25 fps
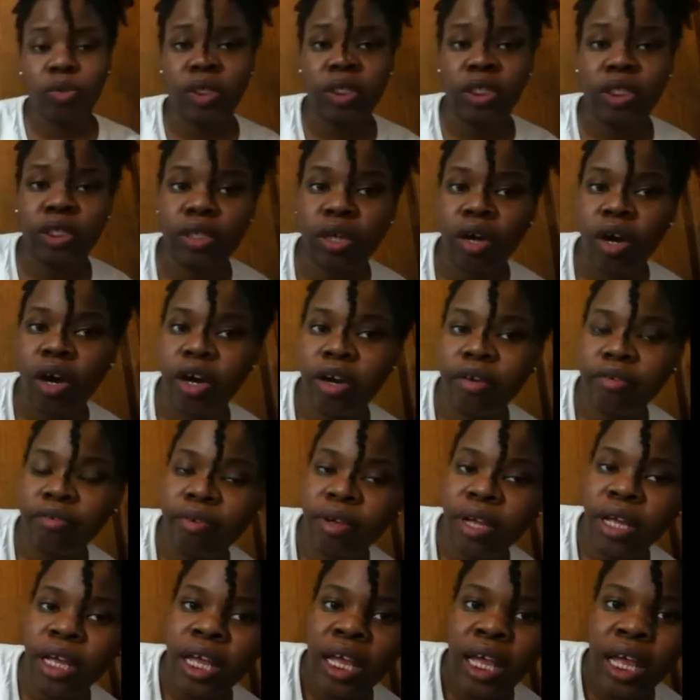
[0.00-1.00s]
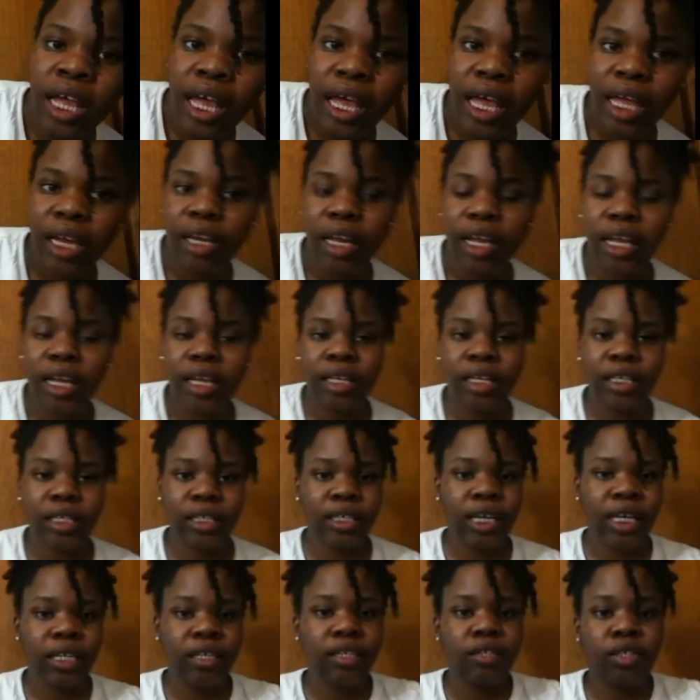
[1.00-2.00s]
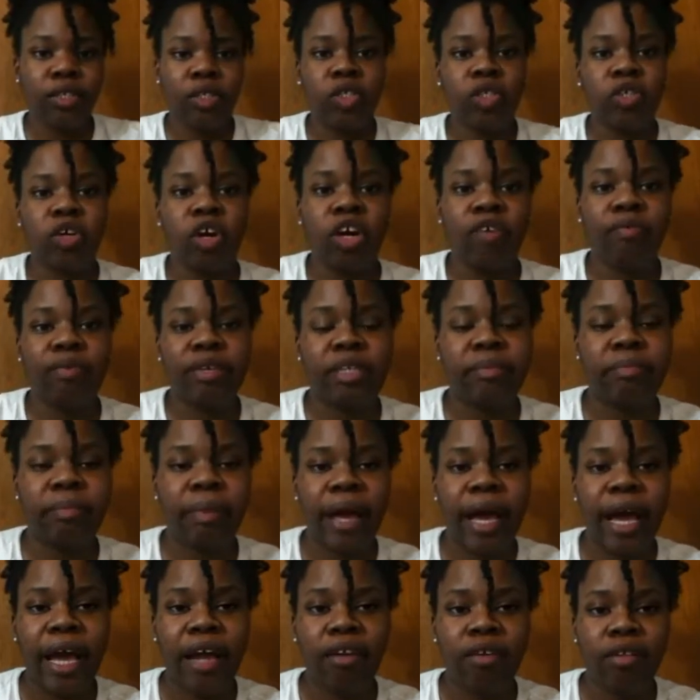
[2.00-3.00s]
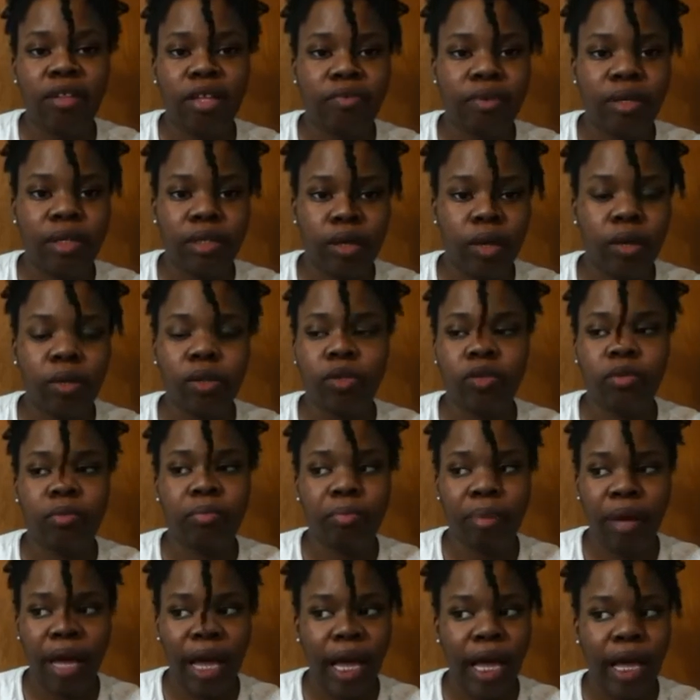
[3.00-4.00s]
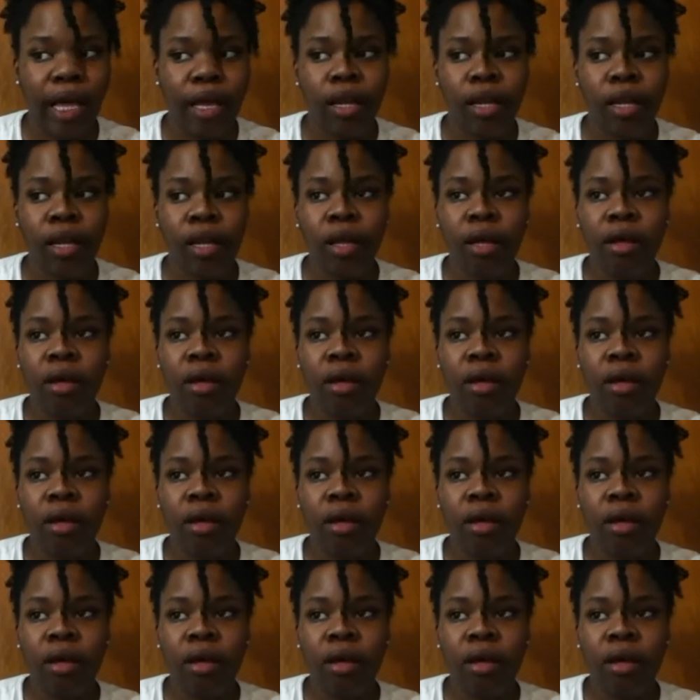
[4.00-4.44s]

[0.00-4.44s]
scarf. And like, it's not that the scarf is bad or the results are bad,